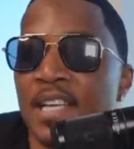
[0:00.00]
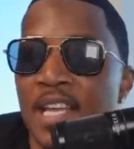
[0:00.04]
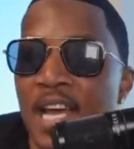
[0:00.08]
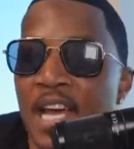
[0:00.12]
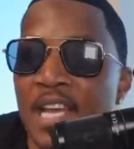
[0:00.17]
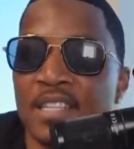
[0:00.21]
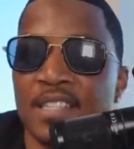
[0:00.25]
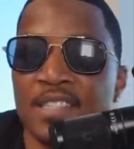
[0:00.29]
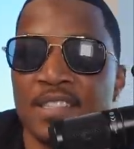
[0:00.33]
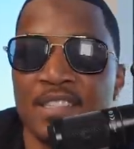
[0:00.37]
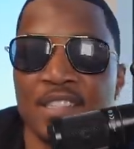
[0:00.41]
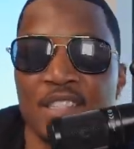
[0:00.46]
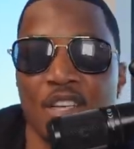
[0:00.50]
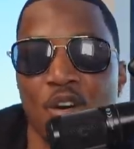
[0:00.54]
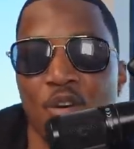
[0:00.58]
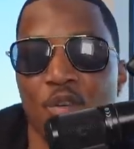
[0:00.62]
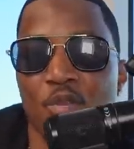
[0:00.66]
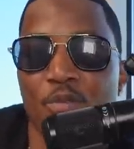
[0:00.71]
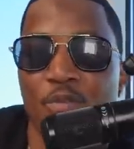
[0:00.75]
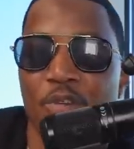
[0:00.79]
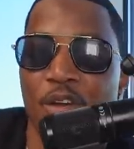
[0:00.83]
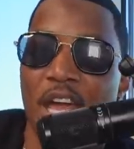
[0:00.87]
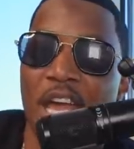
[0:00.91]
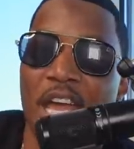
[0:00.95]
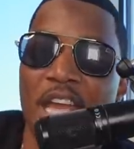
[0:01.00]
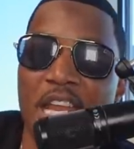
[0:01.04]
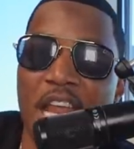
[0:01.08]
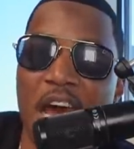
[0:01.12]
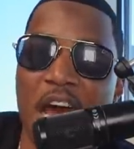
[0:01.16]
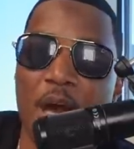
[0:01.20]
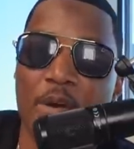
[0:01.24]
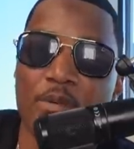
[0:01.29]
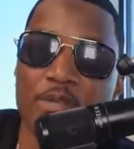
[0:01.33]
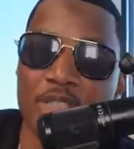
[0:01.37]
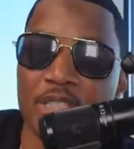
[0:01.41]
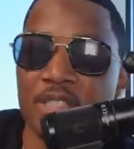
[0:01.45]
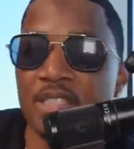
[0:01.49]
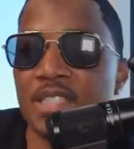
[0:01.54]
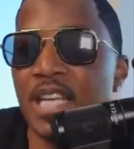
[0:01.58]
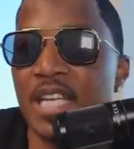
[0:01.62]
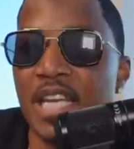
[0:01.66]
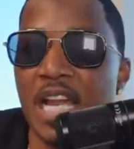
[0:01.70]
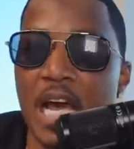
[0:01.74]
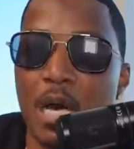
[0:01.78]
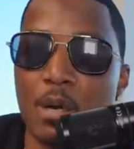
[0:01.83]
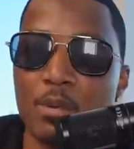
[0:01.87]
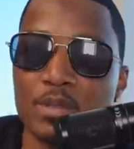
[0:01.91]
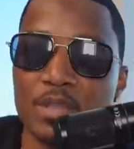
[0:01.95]
at you know for eight hours or
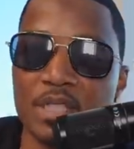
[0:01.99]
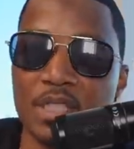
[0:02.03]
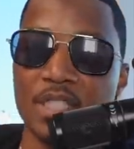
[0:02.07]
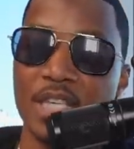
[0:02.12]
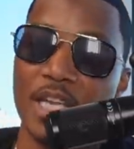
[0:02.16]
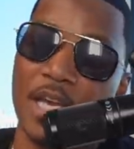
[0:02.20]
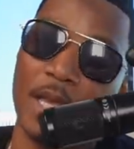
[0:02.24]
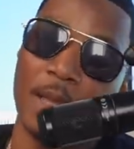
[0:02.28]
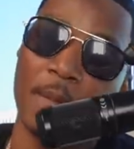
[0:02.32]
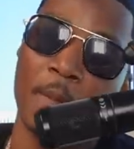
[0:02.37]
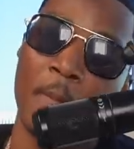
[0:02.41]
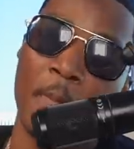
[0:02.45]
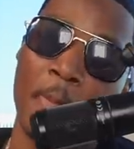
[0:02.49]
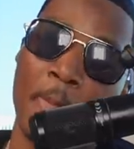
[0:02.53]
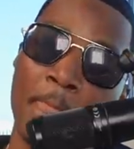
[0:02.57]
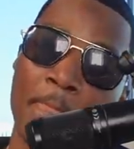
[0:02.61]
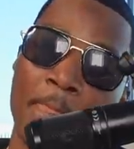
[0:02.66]
ten hours a day.